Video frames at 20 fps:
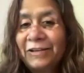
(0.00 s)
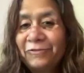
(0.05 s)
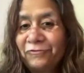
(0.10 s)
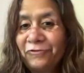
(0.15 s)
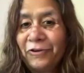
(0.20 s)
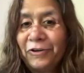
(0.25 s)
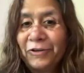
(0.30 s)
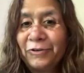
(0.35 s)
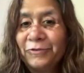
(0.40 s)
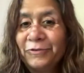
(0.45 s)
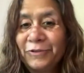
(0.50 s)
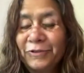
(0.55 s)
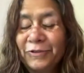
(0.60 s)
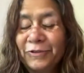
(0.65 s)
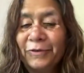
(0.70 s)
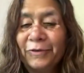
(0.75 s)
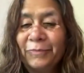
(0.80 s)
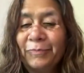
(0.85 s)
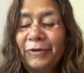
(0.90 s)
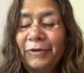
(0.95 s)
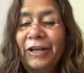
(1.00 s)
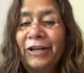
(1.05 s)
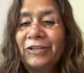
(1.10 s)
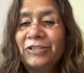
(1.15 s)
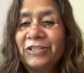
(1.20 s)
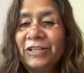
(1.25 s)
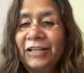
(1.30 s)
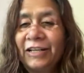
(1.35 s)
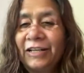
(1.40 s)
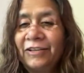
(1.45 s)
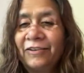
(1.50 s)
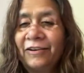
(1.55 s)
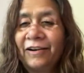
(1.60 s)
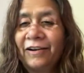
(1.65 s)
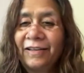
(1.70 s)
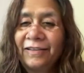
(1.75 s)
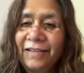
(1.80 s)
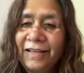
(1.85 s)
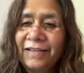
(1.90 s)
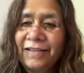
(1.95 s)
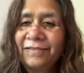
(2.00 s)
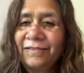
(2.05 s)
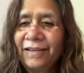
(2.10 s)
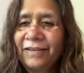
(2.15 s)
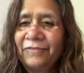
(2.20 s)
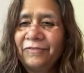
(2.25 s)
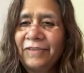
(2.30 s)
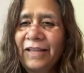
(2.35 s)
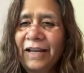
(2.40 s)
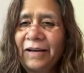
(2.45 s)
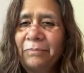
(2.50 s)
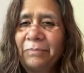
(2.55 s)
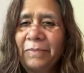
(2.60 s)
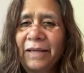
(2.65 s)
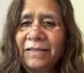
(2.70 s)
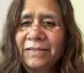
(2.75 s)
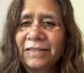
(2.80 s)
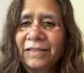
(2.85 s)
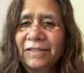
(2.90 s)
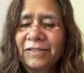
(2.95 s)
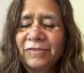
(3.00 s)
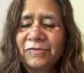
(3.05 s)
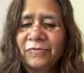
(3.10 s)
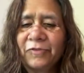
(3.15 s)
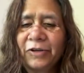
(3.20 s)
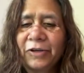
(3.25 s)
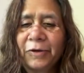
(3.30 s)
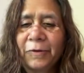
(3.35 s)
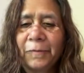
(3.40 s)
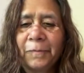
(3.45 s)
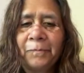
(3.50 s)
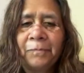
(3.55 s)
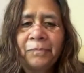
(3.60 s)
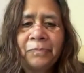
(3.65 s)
and for you to go potentially try that, if that makes sense for you.